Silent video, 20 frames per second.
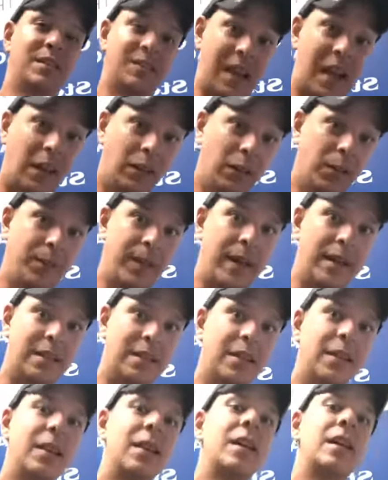It's
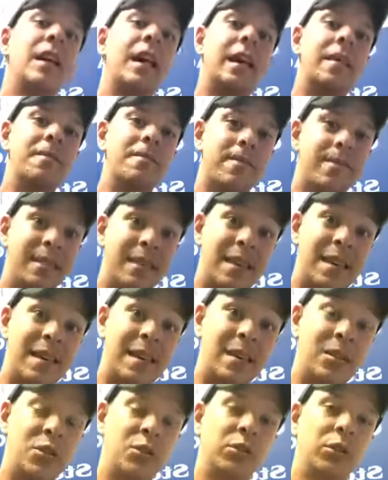elevated, and
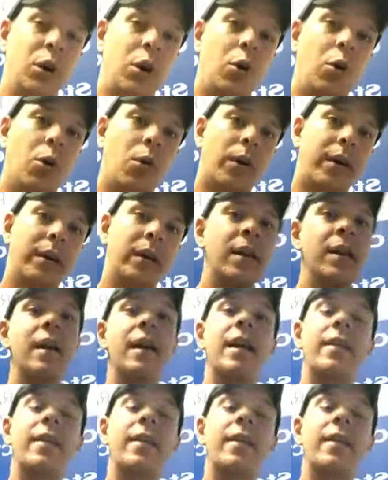then you lower it.